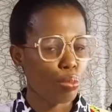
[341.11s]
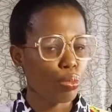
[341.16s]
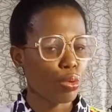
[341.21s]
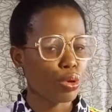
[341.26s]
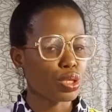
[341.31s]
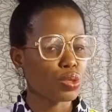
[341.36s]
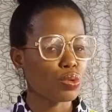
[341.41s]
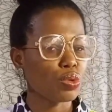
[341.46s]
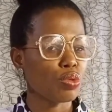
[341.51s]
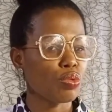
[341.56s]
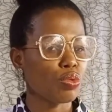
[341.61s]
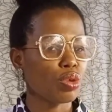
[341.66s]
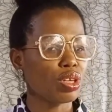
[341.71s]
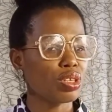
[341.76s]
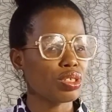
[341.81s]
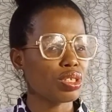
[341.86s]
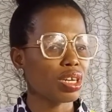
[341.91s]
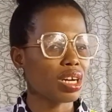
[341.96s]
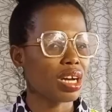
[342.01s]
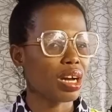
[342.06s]
But when you
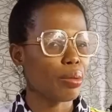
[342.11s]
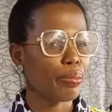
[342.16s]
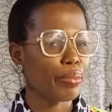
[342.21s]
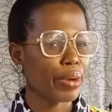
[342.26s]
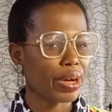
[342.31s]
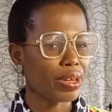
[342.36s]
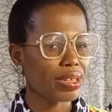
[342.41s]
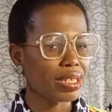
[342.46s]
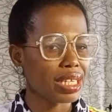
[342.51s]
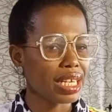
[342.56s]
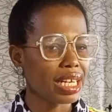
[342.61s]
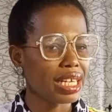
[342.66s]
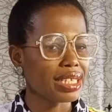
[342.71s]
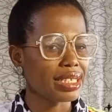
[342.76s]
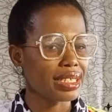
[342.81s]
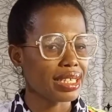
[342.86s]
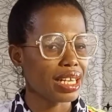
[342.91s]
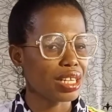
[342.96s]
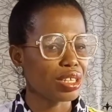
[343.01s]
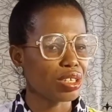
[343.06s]
want to talk about a
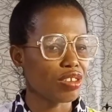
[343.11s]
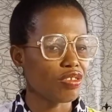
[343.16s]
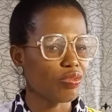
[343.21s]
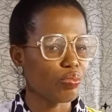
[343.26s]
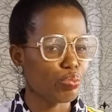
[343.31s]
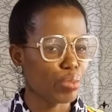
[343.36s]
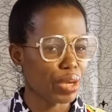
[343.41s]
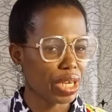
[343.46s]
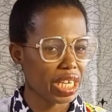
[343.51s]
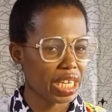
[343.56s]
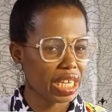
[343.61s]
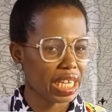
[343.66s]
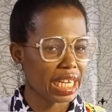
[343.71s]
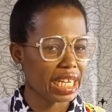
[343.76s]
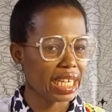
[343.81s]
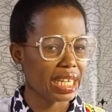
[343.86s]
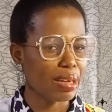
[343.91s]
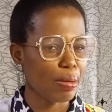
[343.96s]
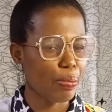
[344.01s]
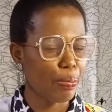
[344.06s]
state of being
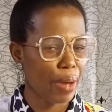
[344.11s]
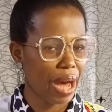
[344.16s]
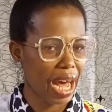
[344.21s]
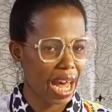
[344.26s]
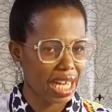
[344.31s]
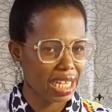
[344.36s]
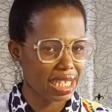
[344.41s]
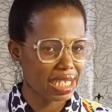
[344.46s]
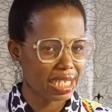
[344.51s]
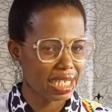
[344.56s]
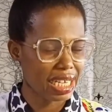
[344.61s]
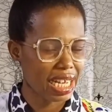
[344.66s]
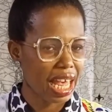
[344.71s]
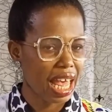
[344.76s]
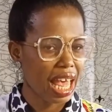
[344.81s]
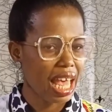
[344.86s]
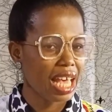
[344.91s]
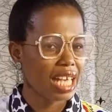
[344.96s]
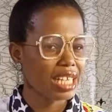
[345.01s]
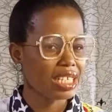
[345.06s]
in the past,
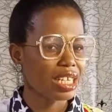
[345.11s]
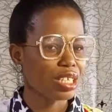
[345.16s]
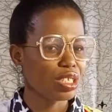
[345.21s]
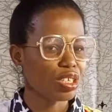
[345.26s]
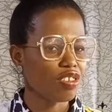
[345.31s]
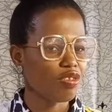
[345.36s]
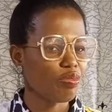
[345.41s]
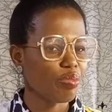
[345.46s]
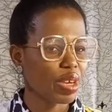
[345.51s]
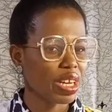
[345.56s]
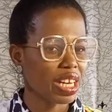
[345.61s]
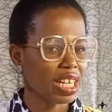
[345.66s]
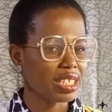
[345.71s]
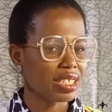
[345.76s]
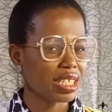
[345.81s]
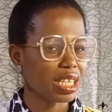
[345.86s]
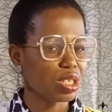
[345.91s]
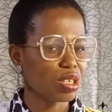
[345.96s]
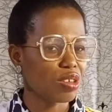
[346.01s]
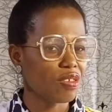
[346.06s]
a state of being, a
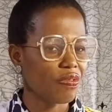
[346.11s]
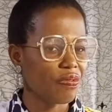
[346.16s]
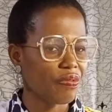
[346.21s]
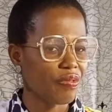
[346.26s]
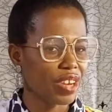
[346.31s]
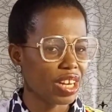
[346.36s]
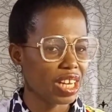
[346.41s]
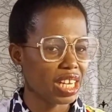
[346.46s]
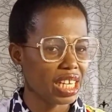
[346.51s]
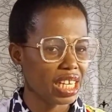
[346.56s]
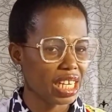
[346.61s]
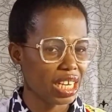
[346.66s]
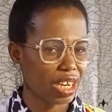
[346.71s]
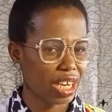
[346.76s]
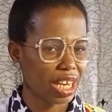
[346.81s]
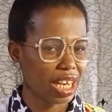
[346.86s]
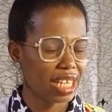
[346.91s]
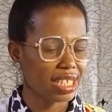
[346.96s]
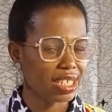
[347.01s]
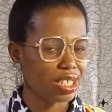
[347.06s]
state of feeling,
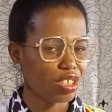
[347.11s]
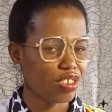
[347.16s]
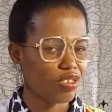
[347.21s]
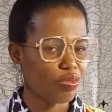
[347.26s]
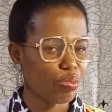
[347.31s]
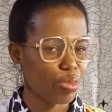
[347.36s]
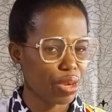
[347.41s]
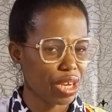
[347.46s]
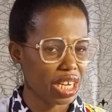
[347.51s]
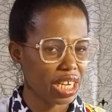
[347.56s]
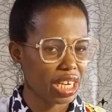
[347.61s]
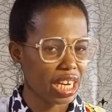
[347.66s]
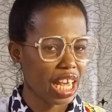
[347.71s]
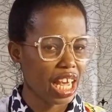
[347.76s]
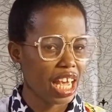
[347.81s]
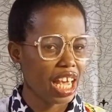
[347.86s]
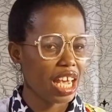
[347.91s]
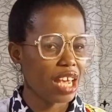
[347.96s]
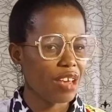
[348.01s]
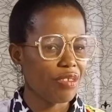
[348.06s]
okay, a state of being,
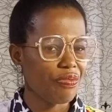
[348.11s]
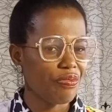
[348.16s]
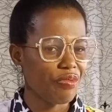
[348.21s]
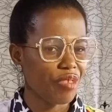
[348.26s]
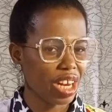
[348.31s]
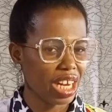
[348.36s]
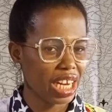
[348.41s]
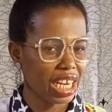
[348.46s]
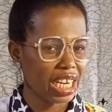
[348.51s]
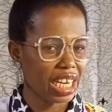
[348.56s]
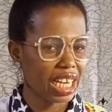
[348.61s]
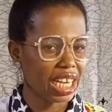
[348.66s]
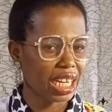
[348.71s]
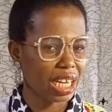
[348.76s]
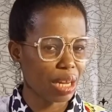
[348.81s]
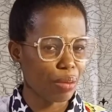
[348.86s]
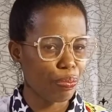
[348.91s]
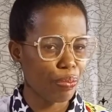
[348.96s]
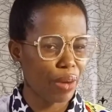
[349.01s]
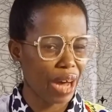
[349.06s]
a feeling
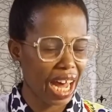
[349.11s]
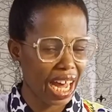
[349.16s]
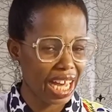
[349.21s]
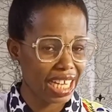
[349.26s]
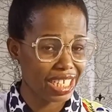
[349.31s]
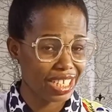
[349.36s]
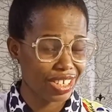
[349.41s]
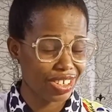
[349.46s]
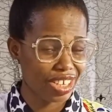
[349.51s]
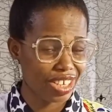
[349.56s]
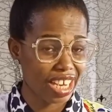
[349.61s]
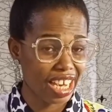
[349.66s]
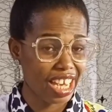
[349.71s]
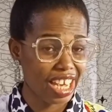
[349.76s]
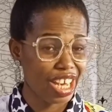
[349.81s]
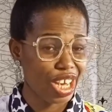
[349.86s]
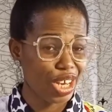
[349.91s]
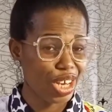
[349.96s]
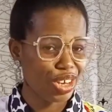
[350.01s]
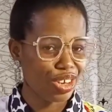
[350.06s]
in the past,
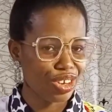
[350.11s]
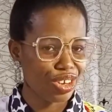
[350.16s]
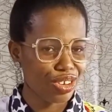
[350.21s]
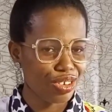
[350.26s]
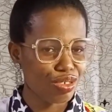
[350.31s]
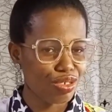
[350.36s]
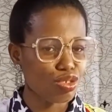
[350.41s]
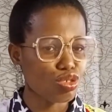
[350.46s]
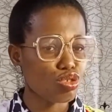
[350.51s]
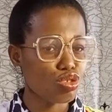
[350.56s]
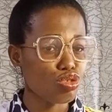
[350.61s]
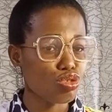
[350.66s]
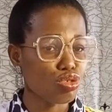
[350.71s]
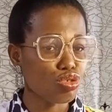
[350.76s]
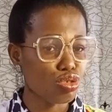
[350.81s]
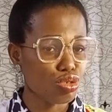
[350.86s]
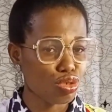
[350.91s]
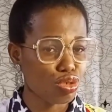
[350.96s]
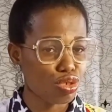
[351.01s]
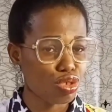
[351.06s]
okay, you use
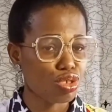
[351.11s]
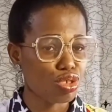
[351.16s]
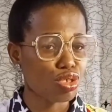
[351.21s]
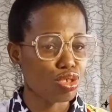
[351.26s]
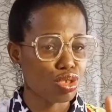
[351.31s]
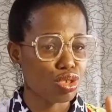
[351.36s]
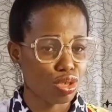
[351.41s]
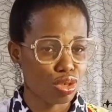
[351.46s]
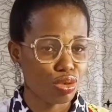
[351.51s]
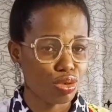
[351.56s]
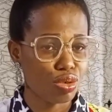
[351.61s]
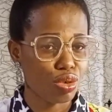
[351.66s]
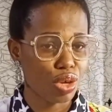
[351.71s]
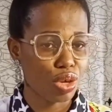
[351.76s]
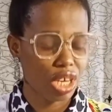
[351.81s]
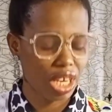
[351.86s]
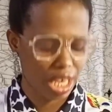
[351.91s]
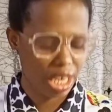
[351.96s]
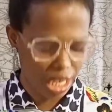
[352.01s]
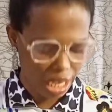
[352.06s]
used to,
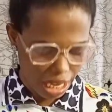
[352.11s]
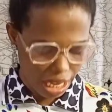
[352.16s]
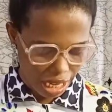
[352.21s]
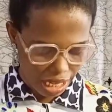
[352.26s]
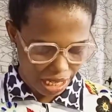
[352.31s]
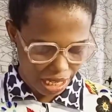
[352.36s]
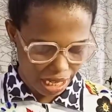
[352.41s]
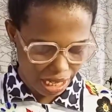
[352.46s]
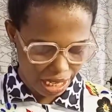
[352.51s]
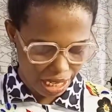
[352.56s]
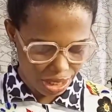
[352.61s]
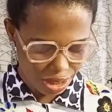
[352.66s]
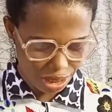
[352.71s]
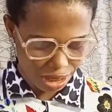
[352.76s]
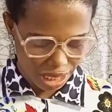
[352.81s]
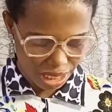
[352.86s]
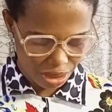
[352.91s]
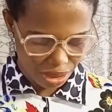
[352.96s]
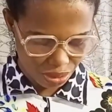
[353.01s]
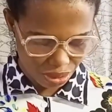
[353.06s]
okay. Now let's
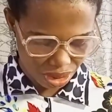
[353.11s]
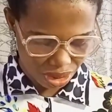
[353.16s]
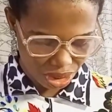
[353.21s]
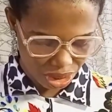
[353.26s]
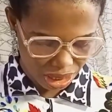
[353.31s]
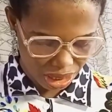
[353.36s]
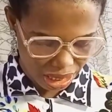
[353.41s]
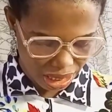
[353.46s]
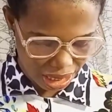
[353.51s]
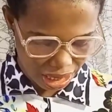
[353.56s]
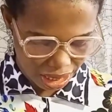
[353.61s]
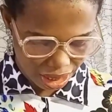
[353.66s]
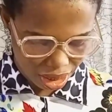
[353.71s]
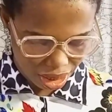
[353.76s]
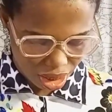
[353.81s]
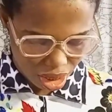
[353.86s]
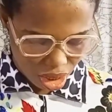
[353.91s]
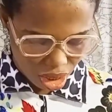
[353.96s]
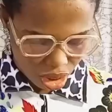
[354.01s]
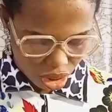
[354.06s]
look at the question
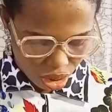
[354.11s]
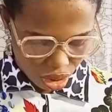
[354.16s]
again.